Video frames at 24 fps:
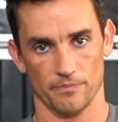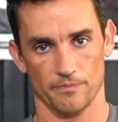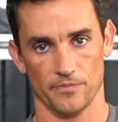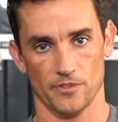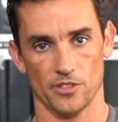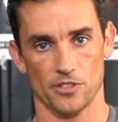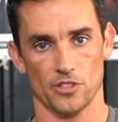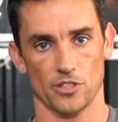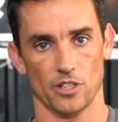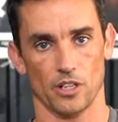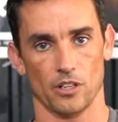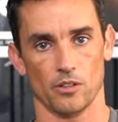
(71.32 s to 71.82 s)

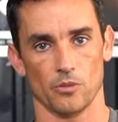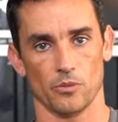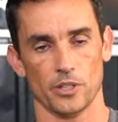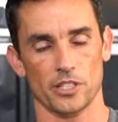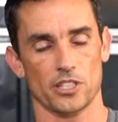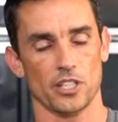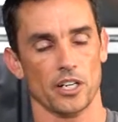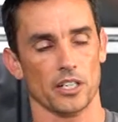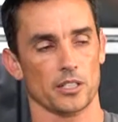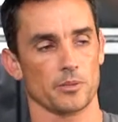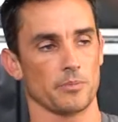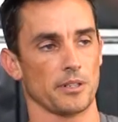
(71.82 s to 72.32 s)
So we
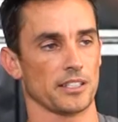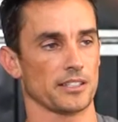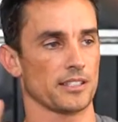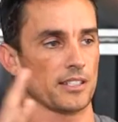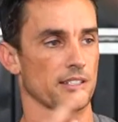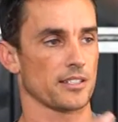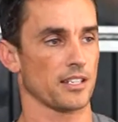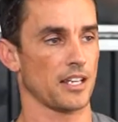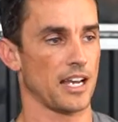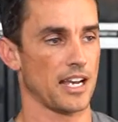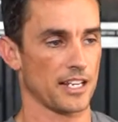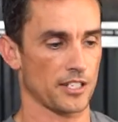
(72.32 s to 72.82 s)
talked about
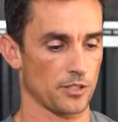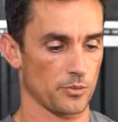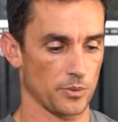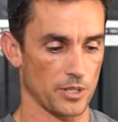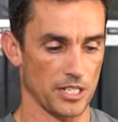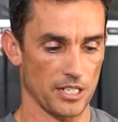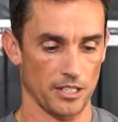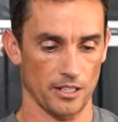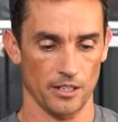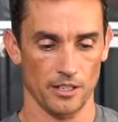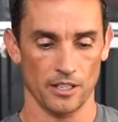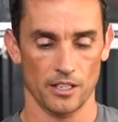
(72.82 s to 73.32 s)
this last
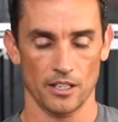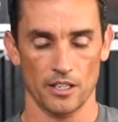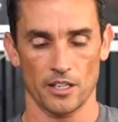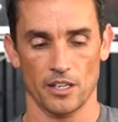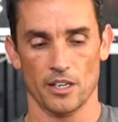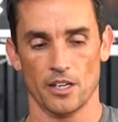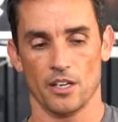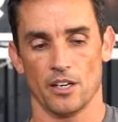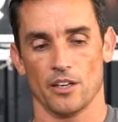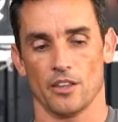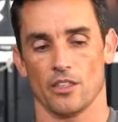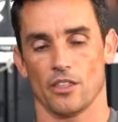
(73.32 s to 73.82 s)
week.
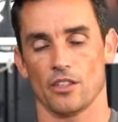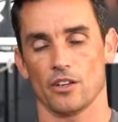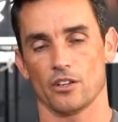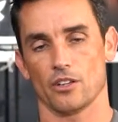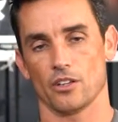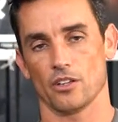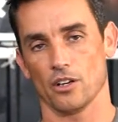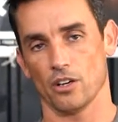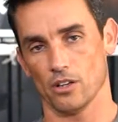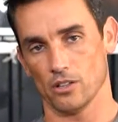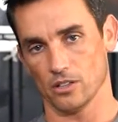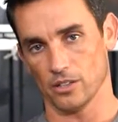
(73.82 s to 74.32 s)
The
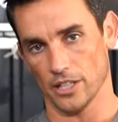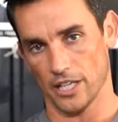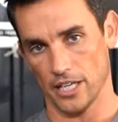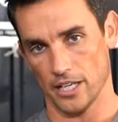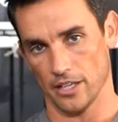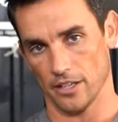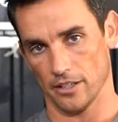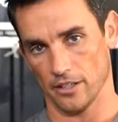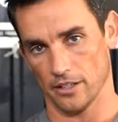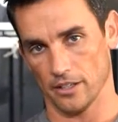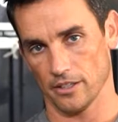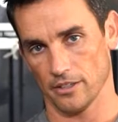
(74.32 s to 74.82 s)
goal
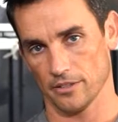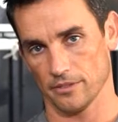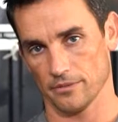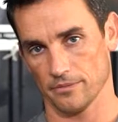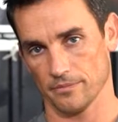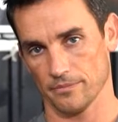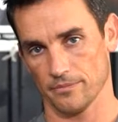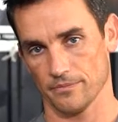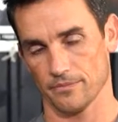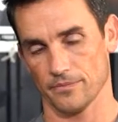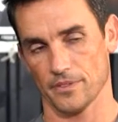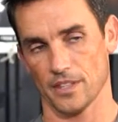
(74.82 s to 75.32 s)
here
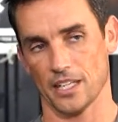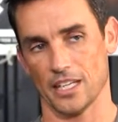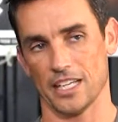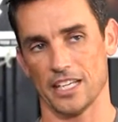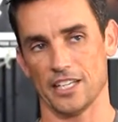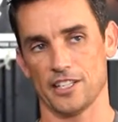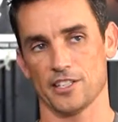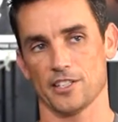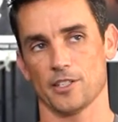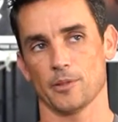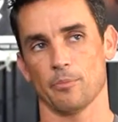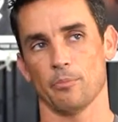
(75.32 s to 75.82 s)

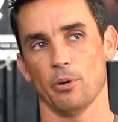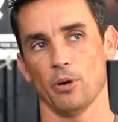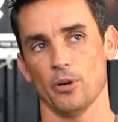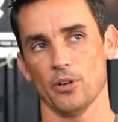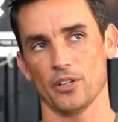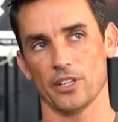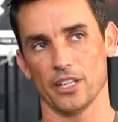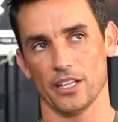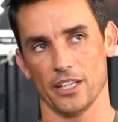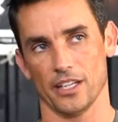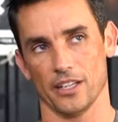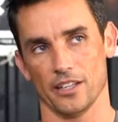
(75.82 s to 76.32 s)
is to
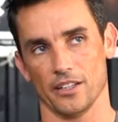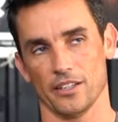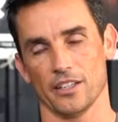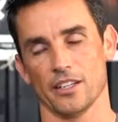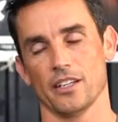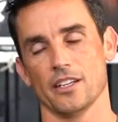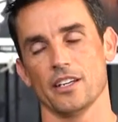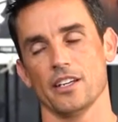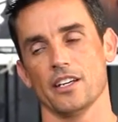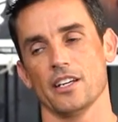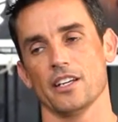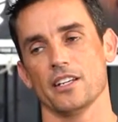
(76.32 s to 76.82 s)
put in
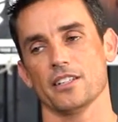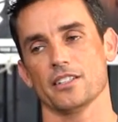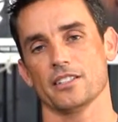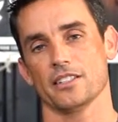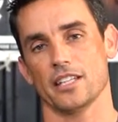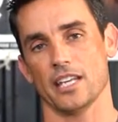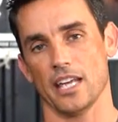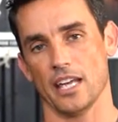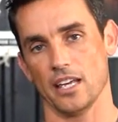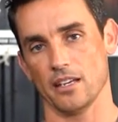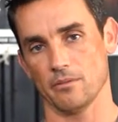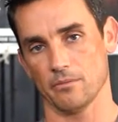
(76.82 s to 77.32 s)

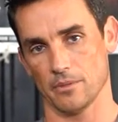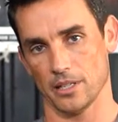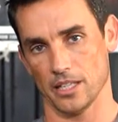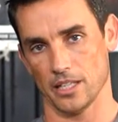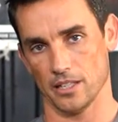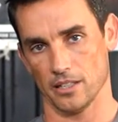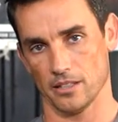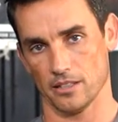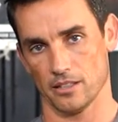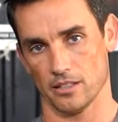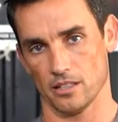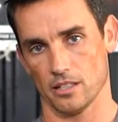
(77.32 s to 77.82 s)
10
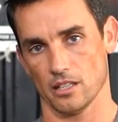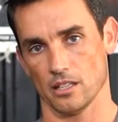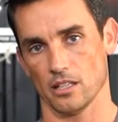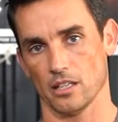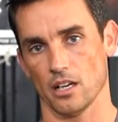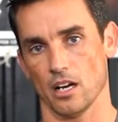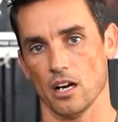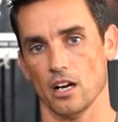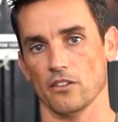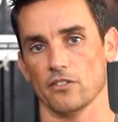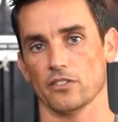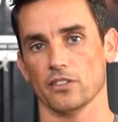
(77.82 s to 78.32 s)
minutes
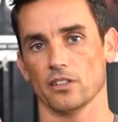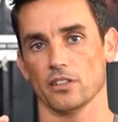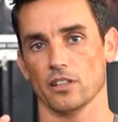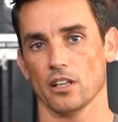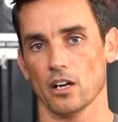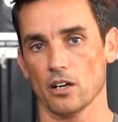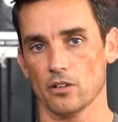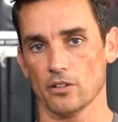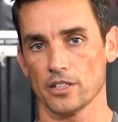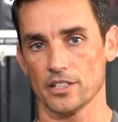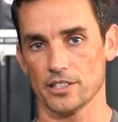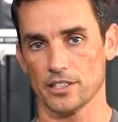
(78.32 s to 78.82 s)
of
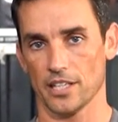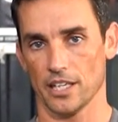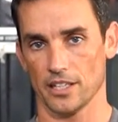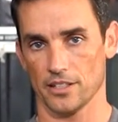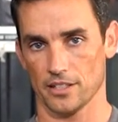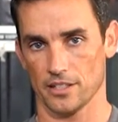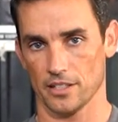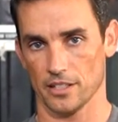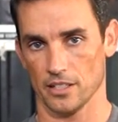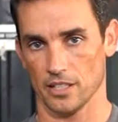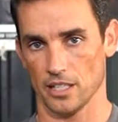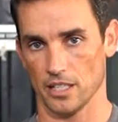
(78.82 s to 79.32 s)
low
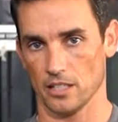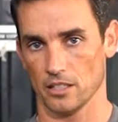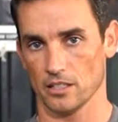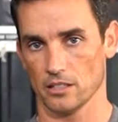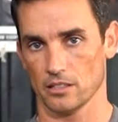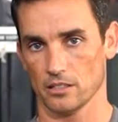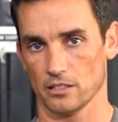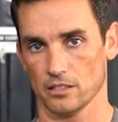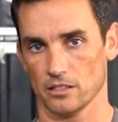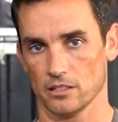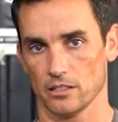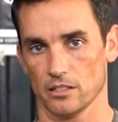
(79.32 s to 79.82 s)
intensity,
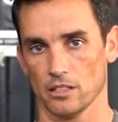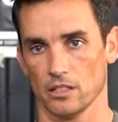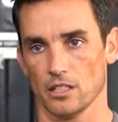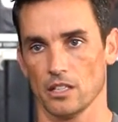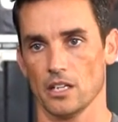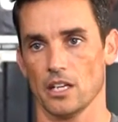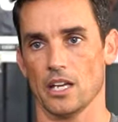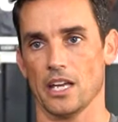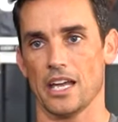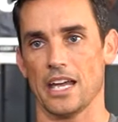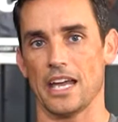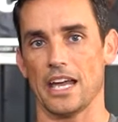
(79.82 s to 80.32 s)

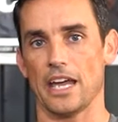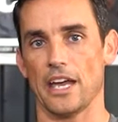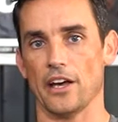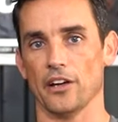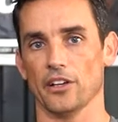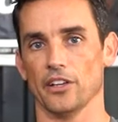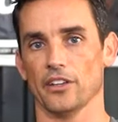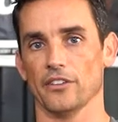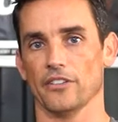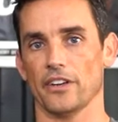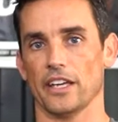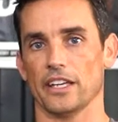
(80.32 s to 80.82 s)

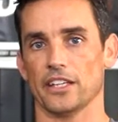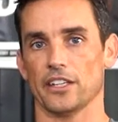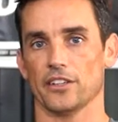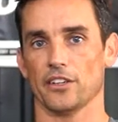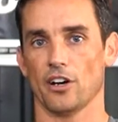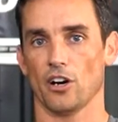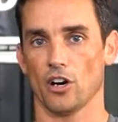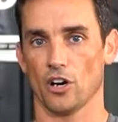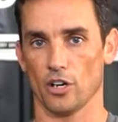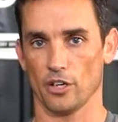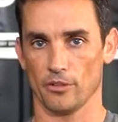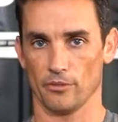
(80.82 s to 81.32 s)
elevated
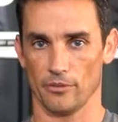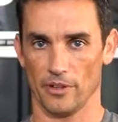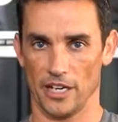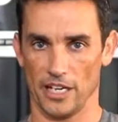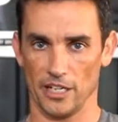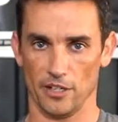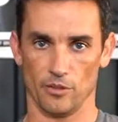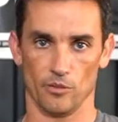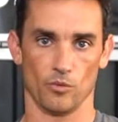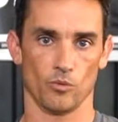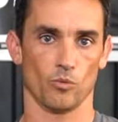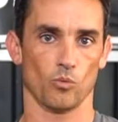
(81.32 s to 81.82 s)
heart
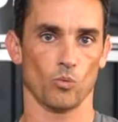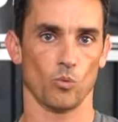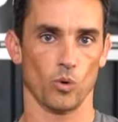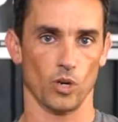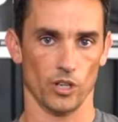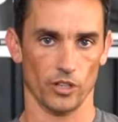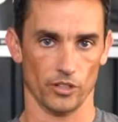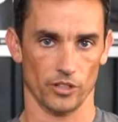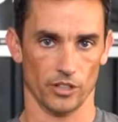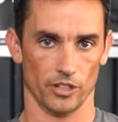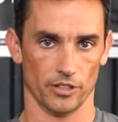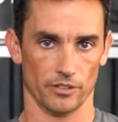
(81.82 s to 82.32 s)
rate
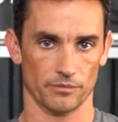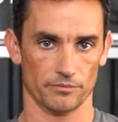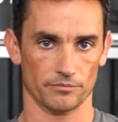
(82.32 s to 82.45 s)
work.